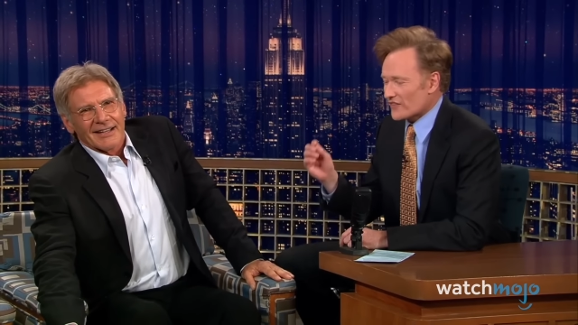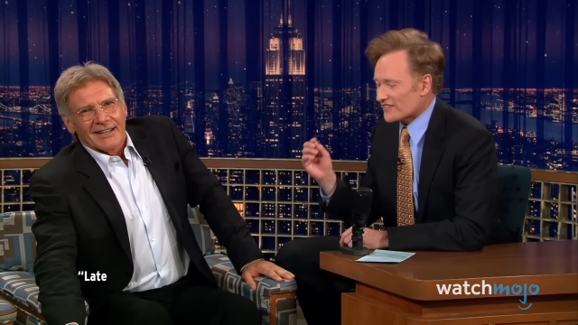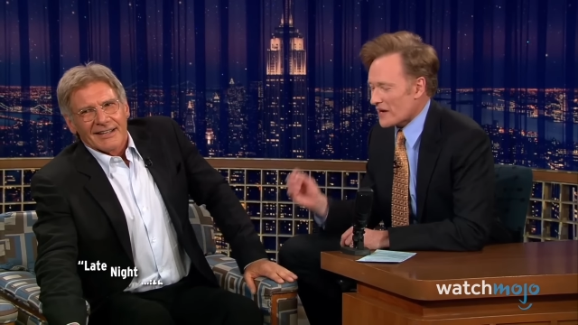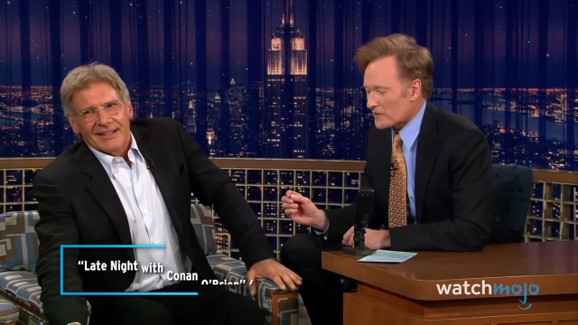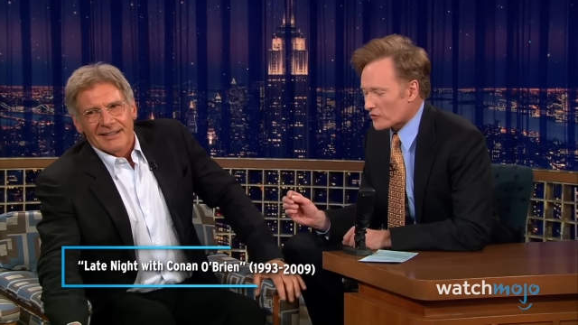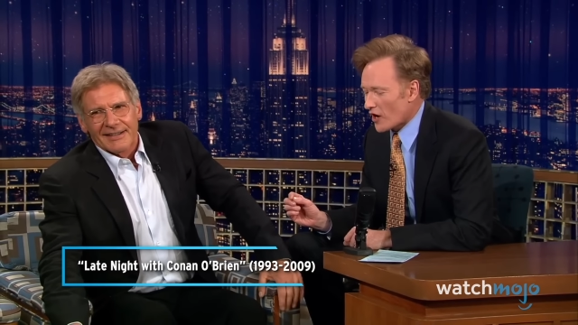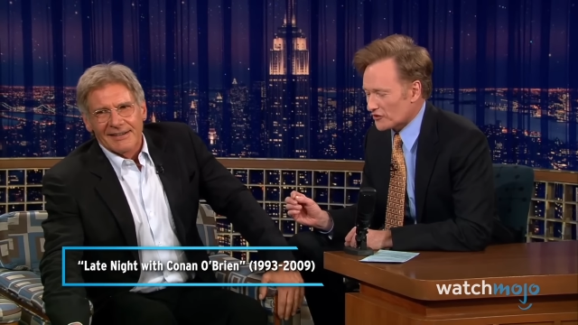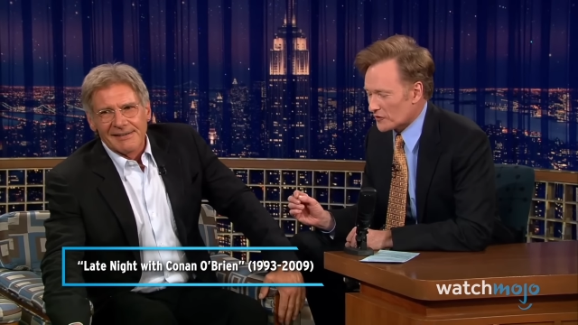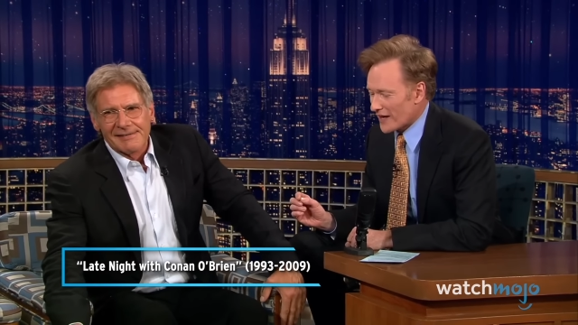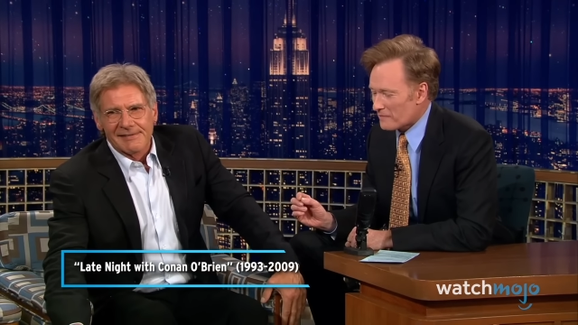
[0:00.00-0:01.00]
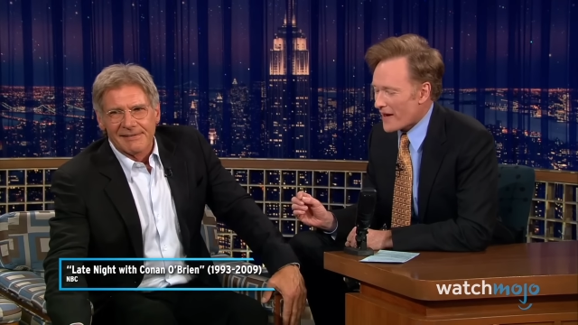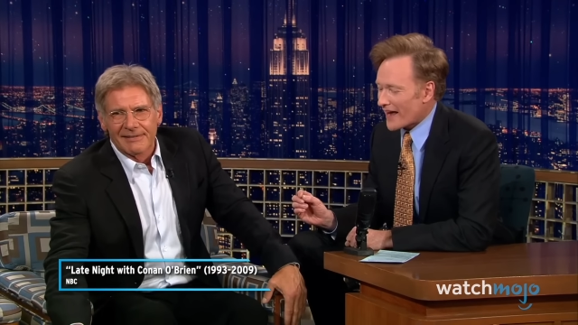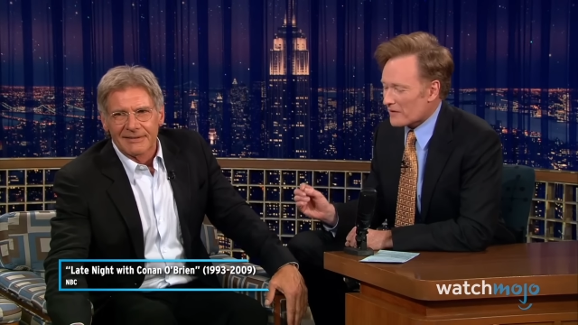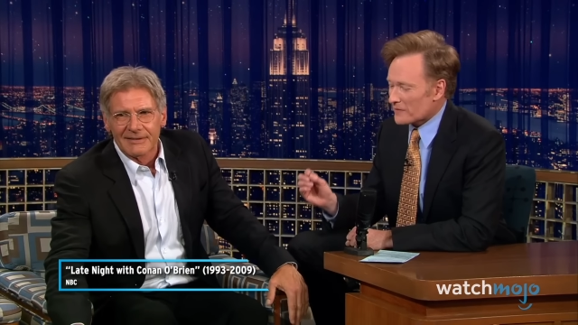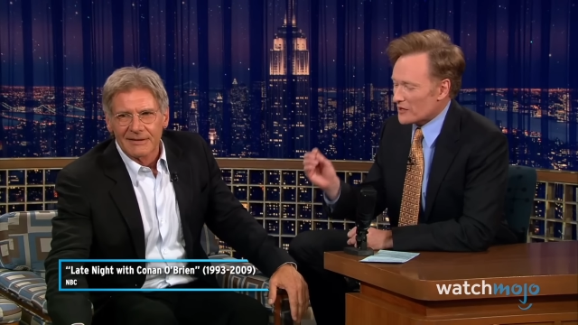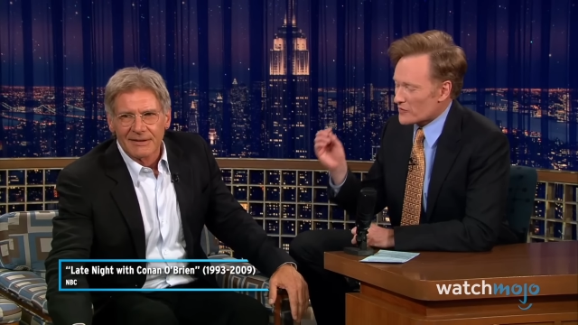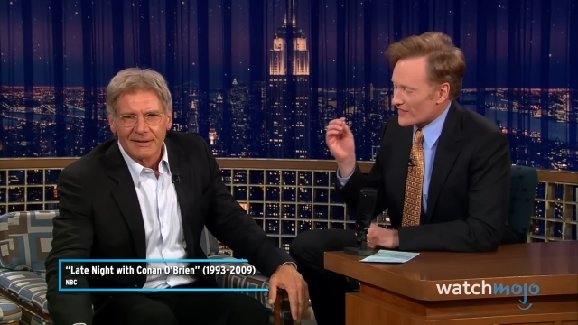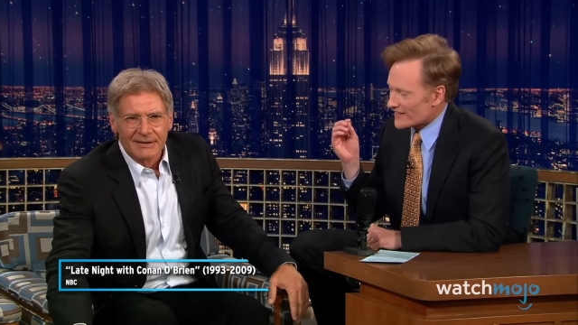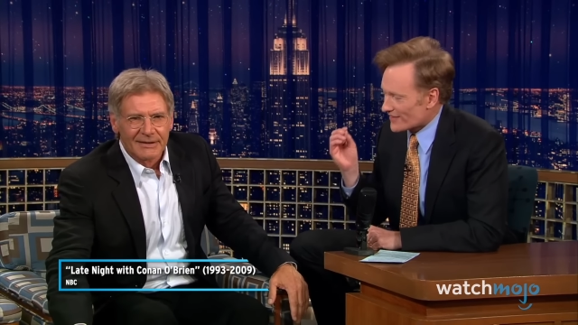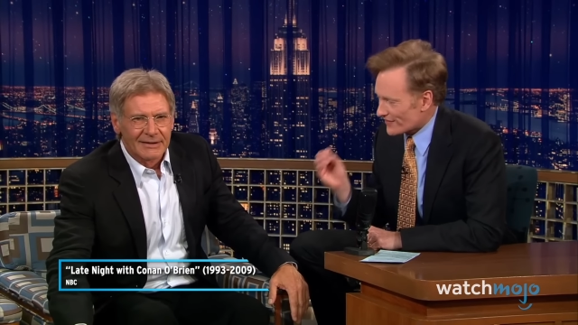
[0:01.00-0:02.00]
Speaker 1: Every time you're on, you get mad at me
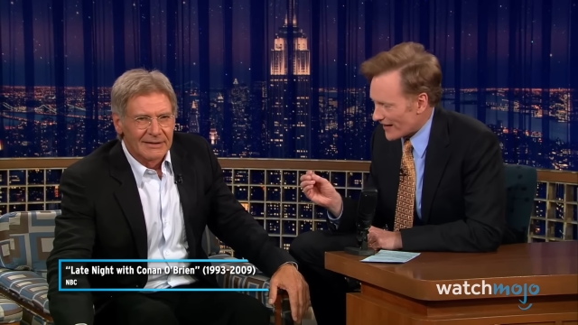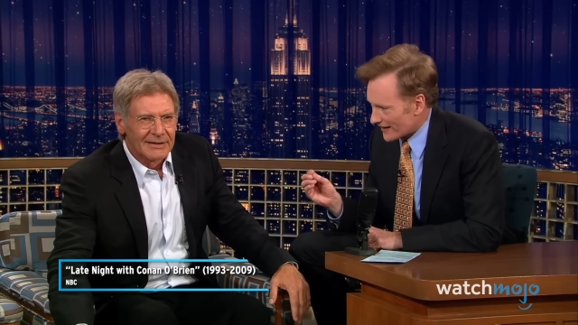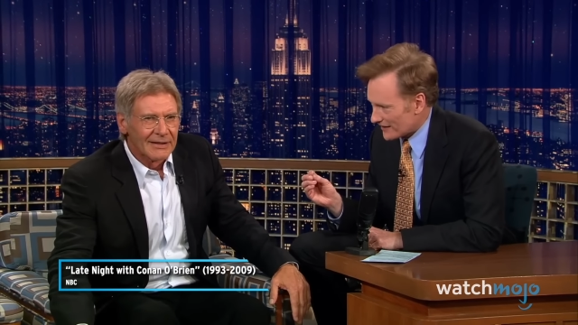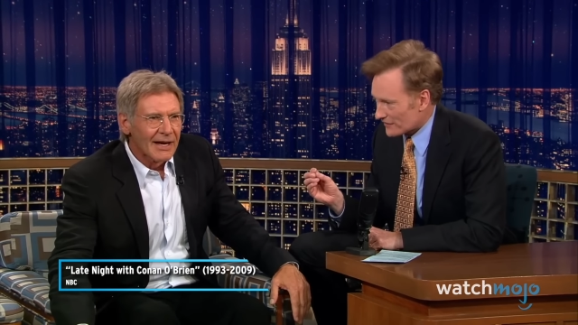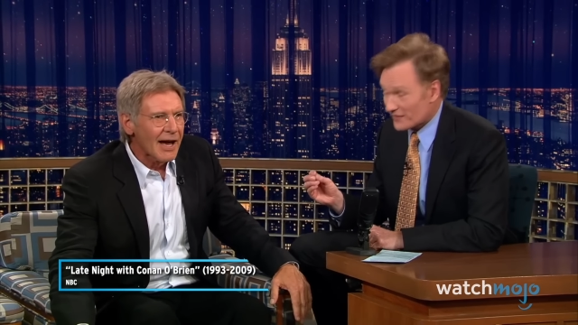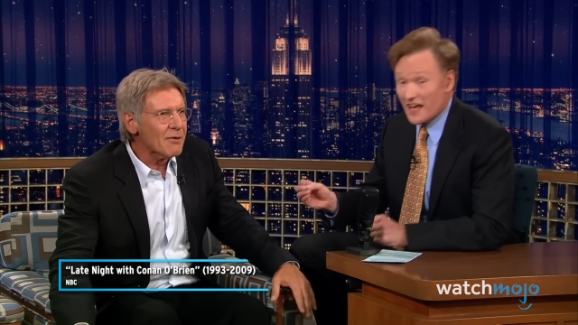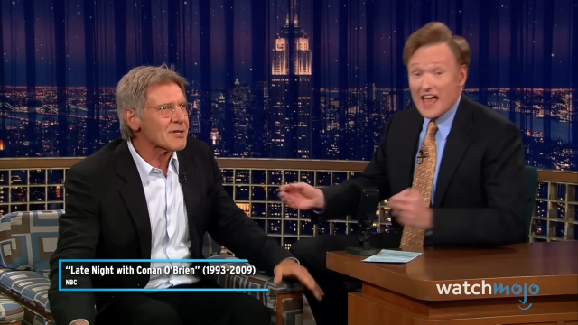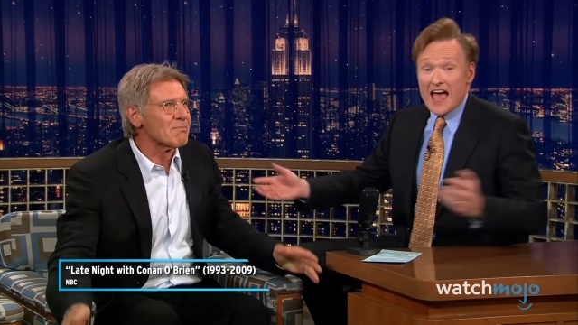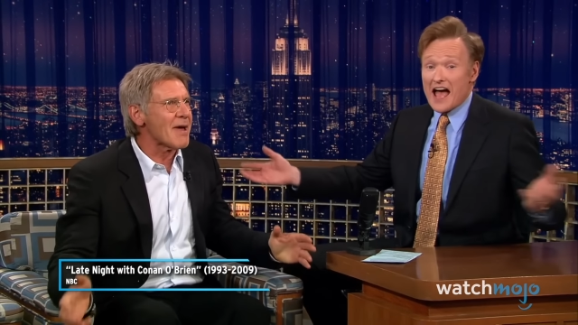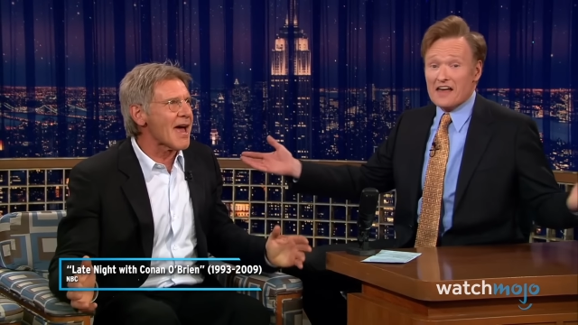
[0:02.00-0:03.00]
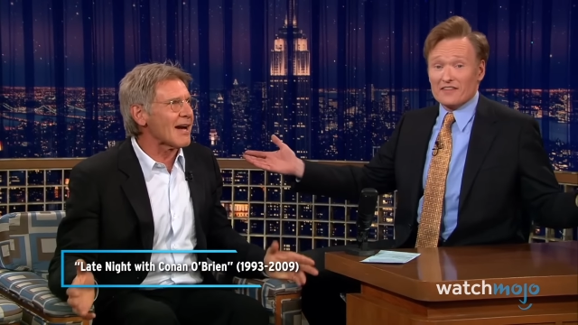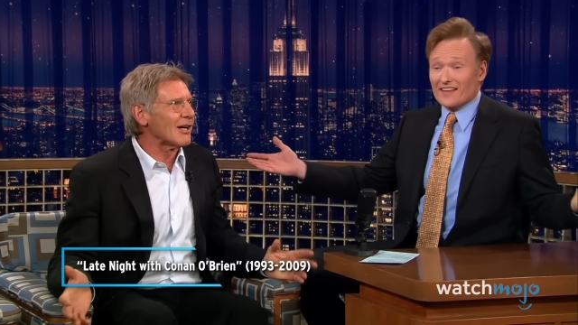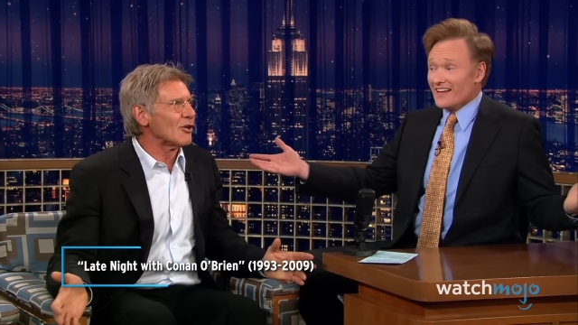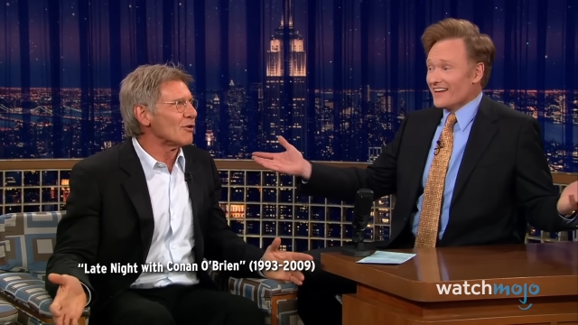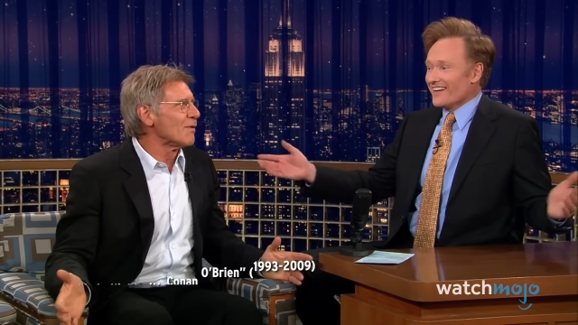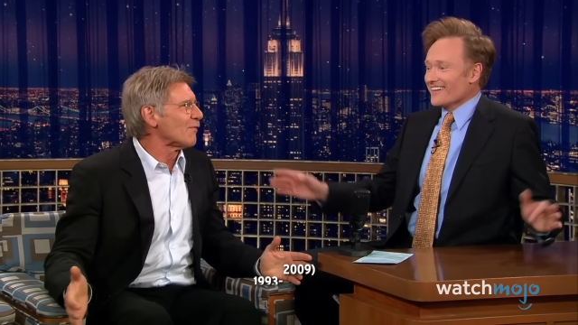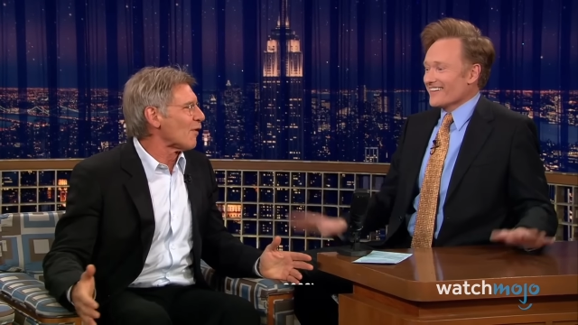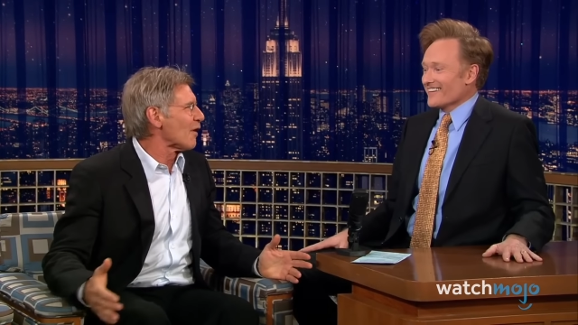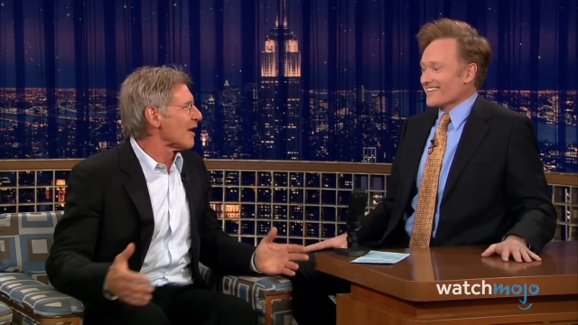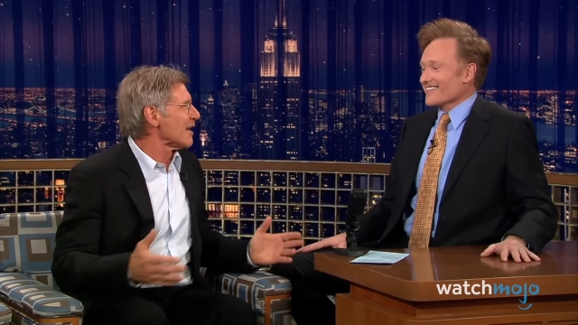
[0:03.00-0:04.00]
within seconds. I was mad at you
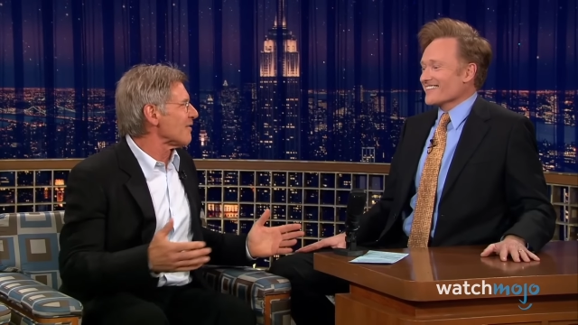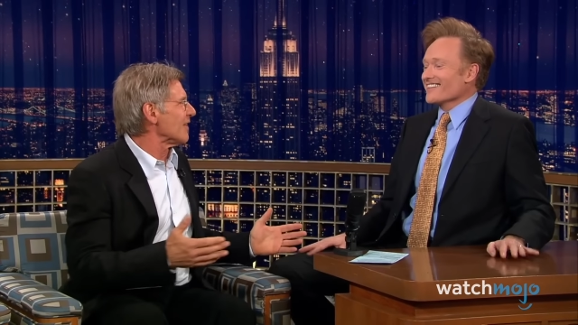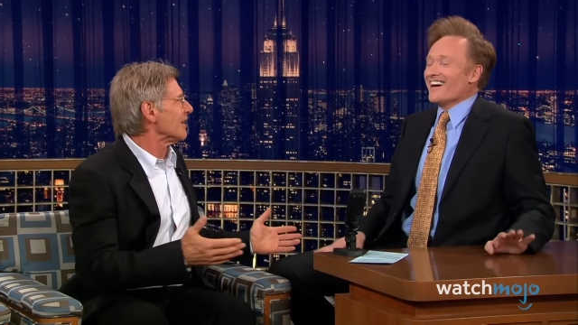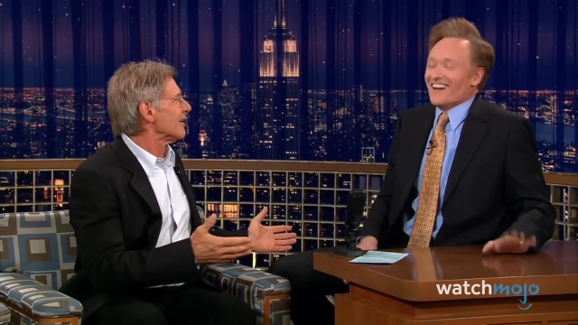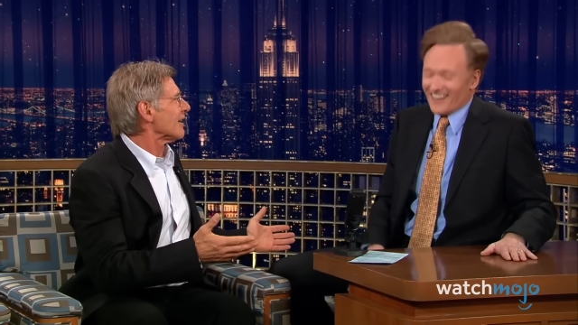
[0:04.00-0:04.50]
before I even